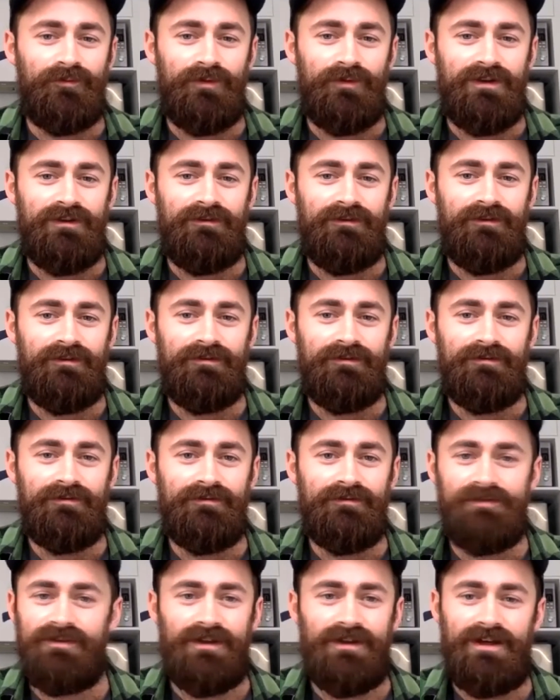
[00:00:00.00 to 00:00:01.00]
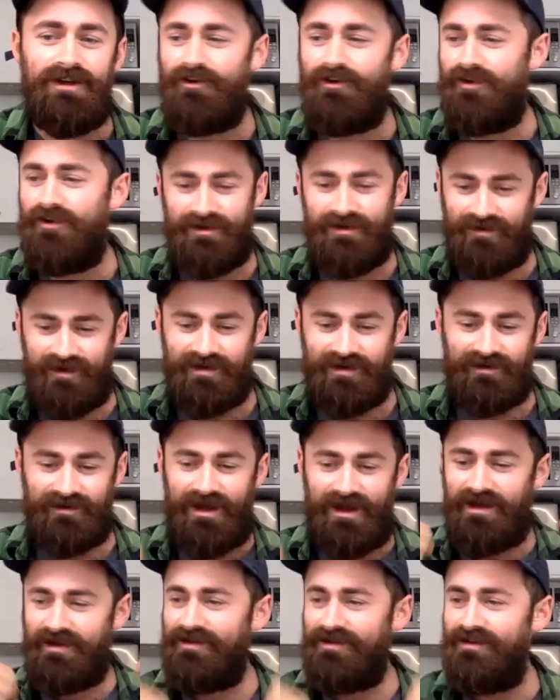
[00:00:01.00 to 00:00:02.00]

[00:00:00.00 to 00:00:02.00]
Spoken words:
with Te Reo, and like,